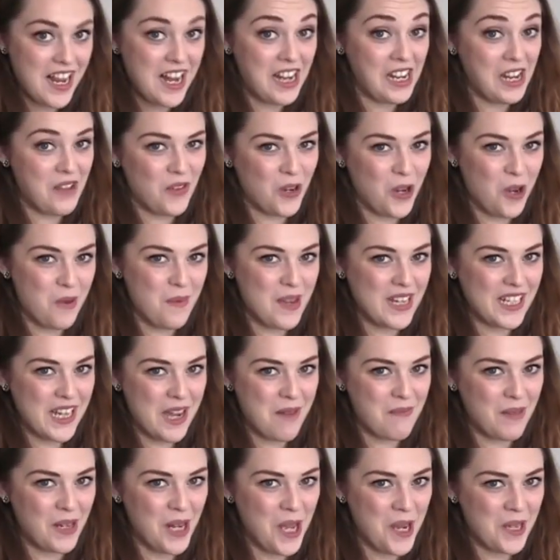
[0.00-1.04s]
Leave a comment
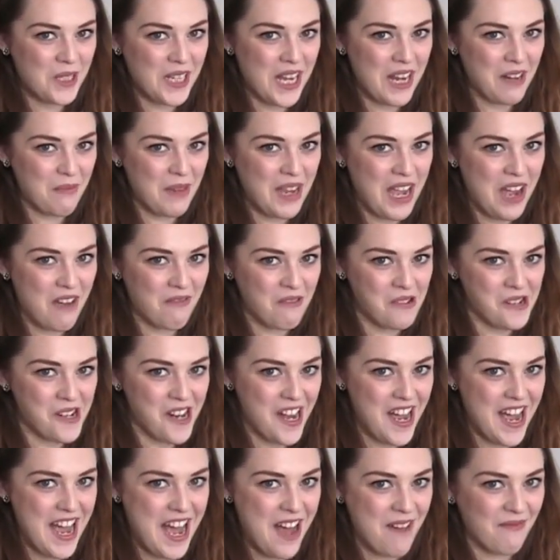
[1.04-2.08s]
down below telling me how wrong
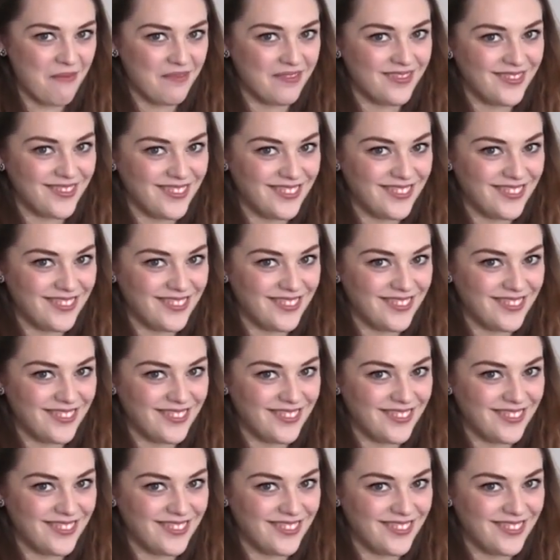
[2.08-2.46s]
I am.